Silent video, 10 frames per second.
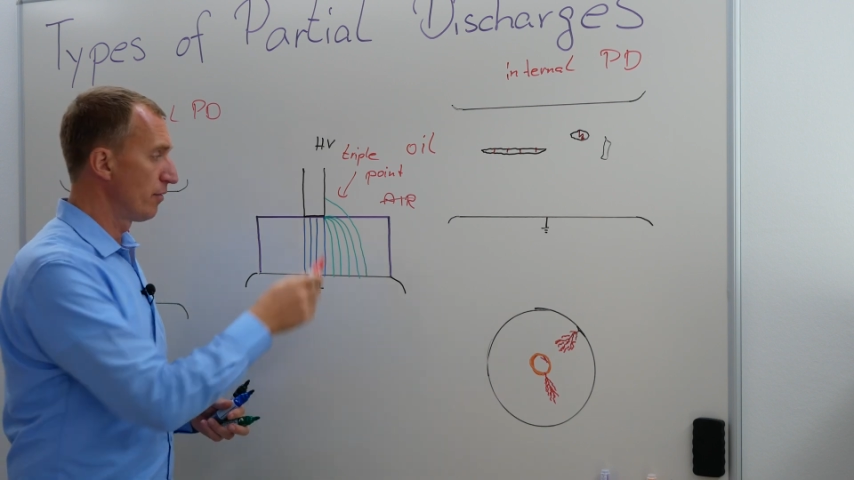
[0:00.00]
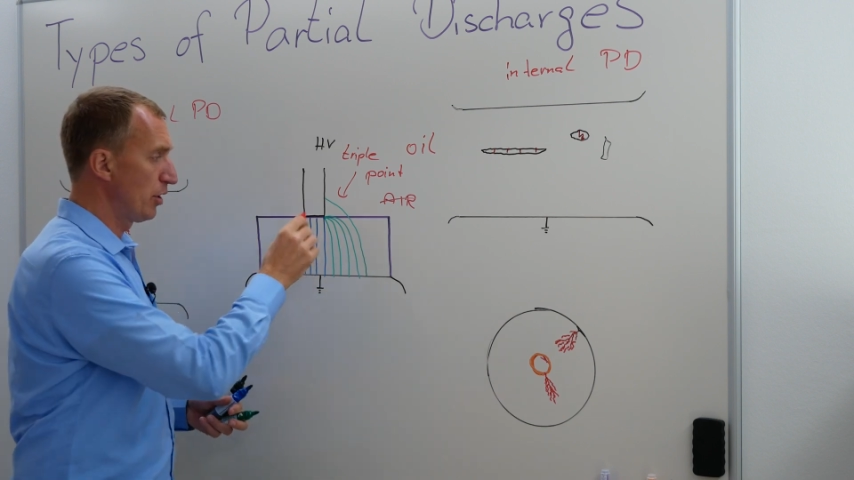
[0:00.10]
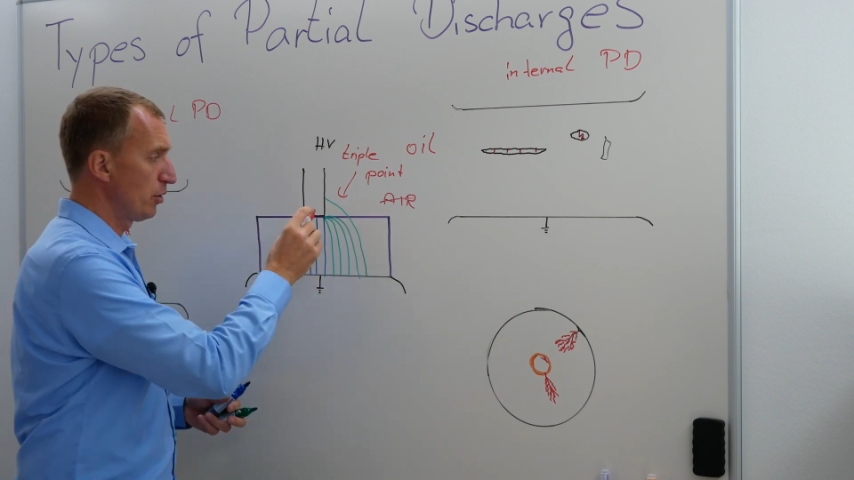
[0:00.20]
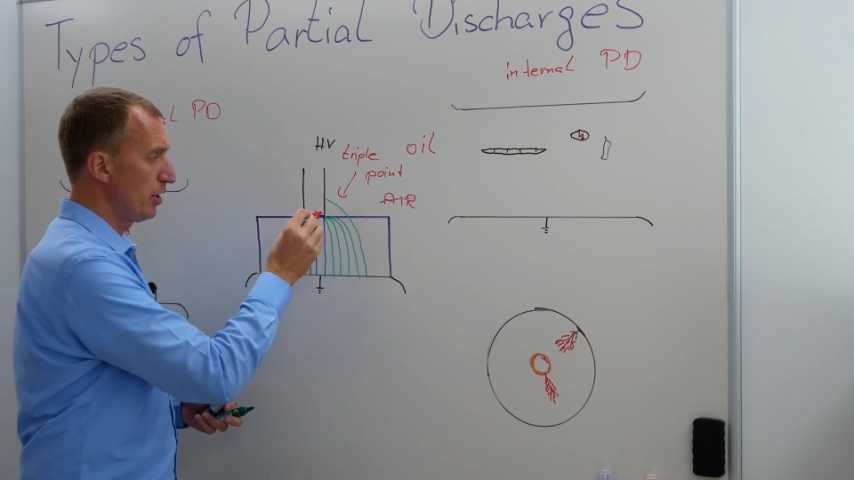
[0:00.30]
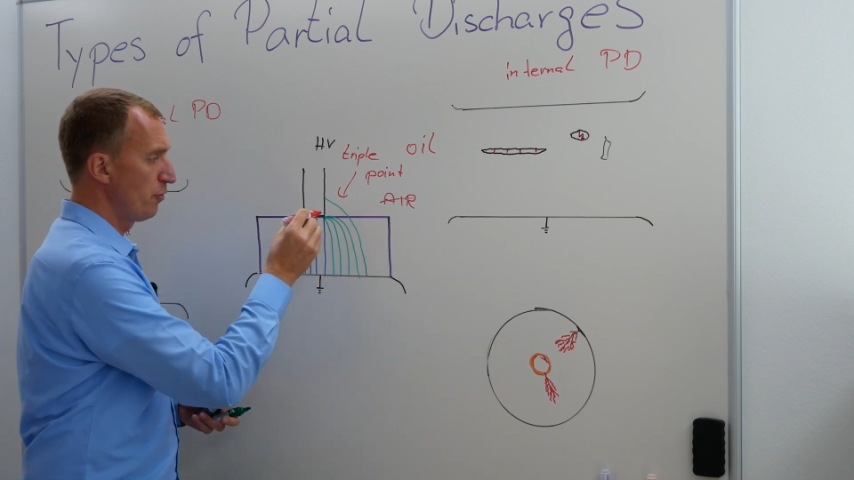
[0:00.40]

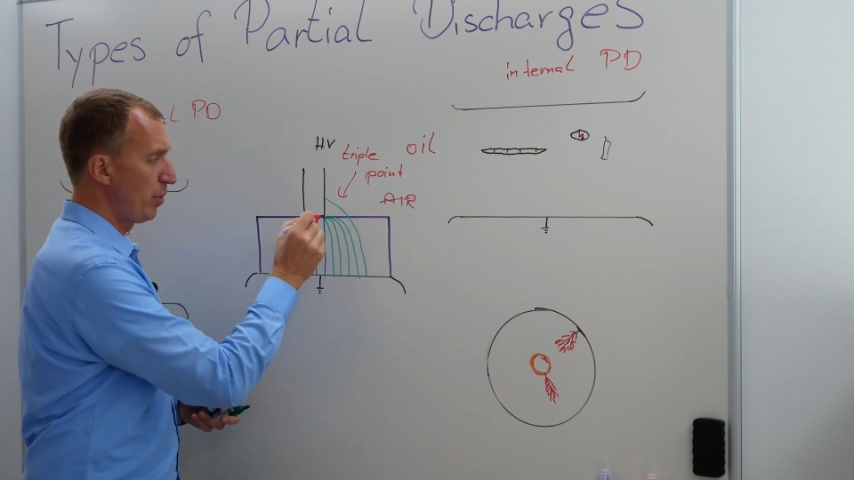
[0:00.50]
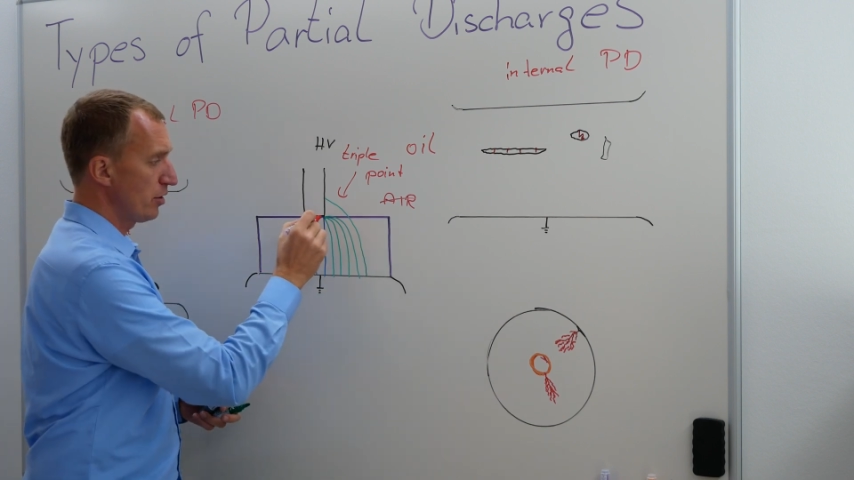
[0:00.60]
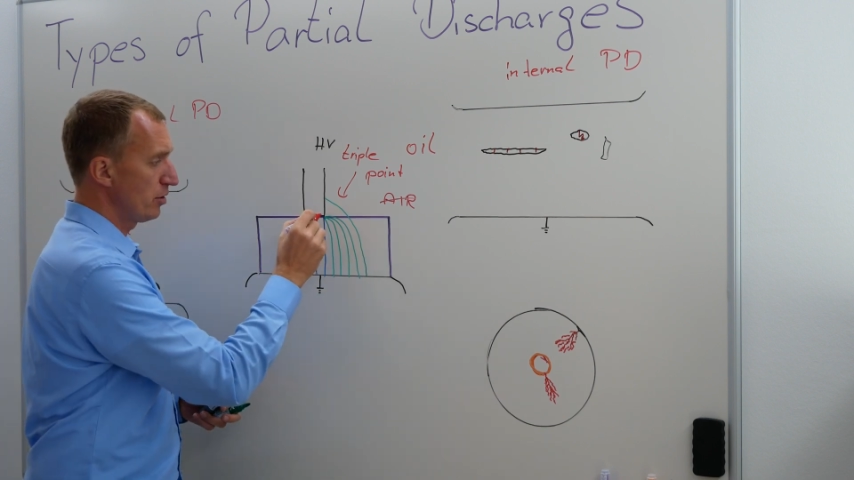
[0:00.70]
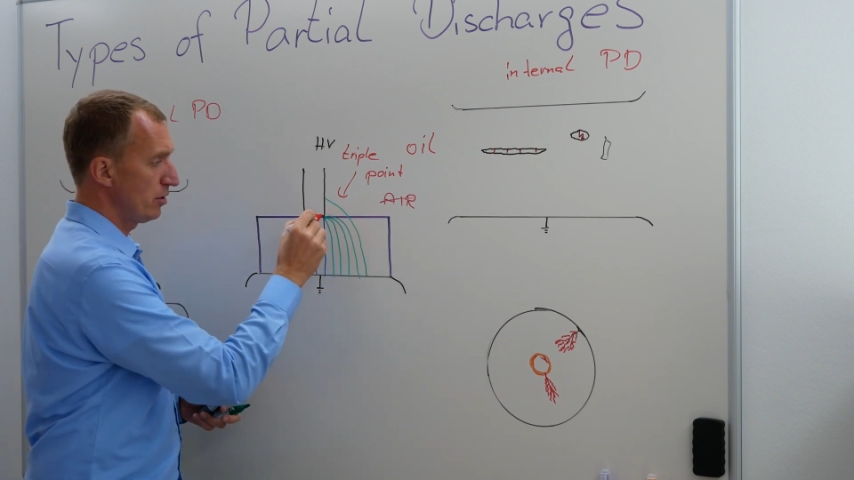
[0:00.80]
we could have partial